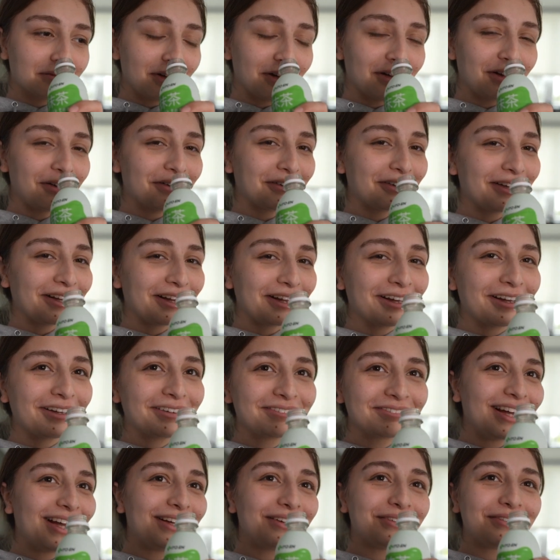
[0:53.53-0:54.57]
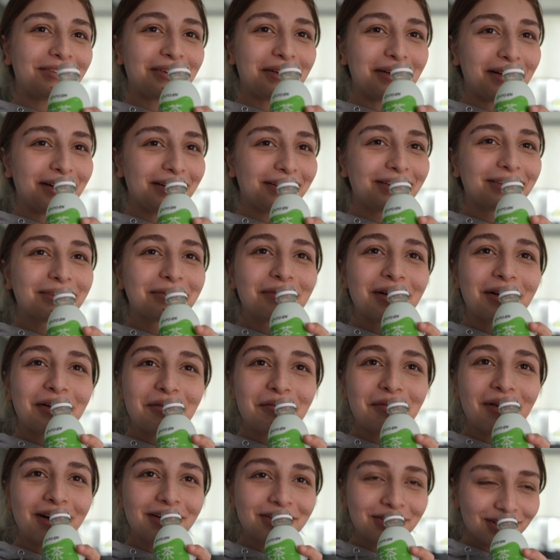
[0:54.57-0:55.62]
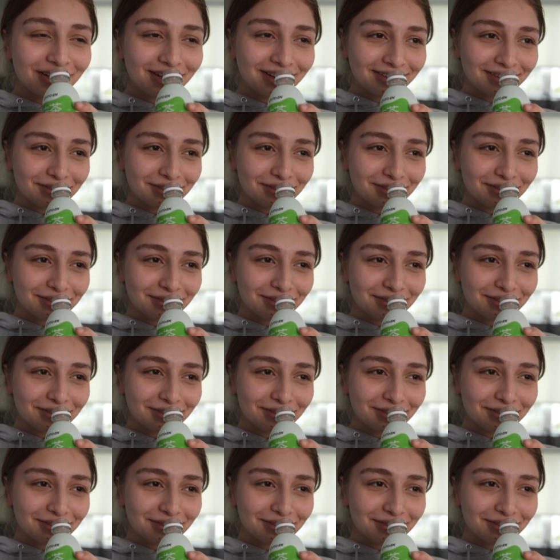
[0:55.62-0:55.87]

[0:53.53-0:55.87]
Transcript: Oh god, I do not like the smell of matcha.